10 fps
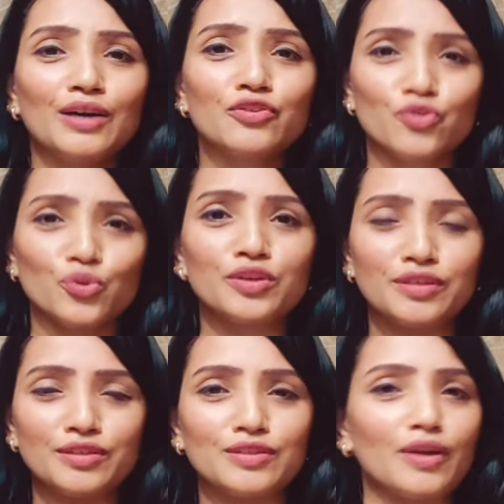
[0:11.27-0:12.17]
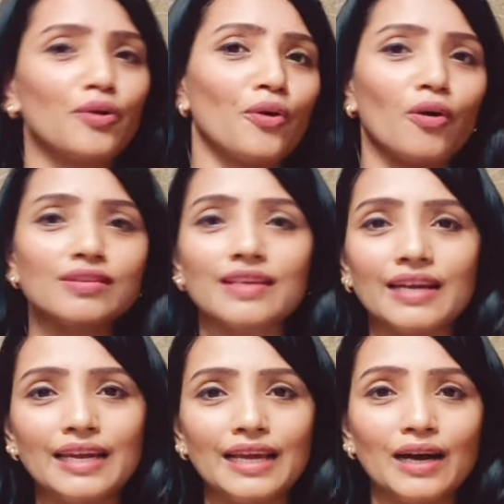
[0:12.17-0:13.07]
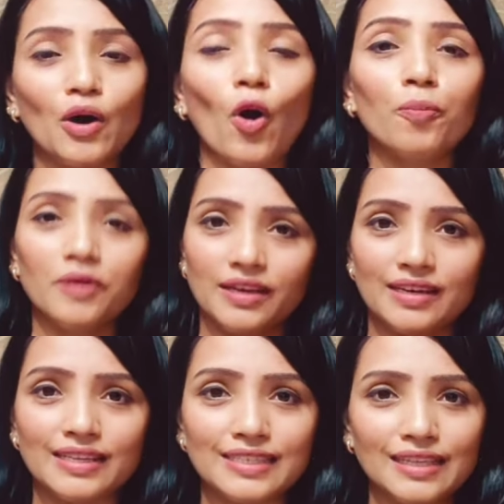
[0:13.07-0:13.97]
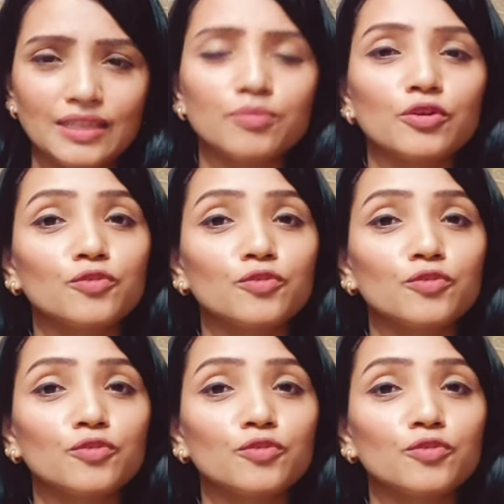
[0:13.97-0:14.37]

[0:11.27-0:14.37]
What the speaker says: students across India opt karna chahte hain,